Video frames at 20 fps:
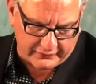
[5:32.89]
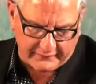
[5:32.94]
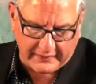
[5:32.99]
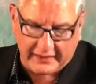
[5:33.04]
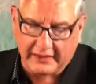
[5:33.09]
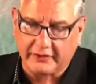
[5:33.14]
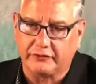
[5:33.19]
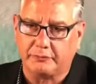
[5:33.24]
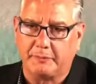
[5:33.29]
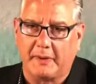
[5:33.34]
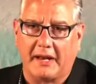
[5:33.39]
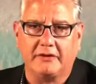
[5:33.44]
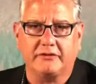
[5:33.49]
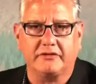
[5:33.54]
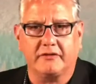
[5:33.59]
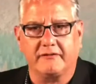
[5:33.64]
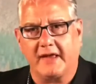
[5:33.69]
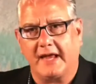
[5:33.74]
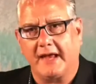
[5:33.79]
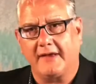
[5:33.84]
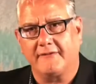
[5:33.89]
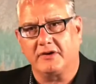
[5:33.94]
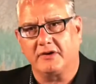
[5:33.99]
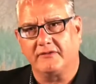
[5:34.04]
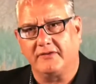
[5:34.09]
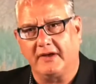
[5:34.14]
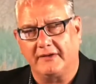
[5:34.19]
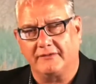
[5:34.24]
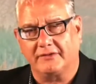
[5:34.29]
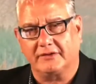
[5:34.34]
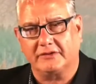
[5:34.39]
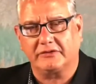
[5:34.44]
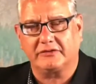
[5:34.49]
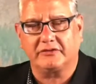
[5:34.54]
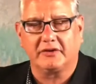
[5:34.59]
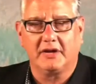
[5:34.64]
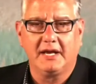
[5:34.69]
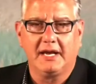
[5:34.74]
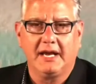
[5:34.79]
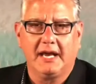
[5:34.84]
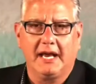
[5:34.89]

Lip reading: of the expanse of the heaven of heavens."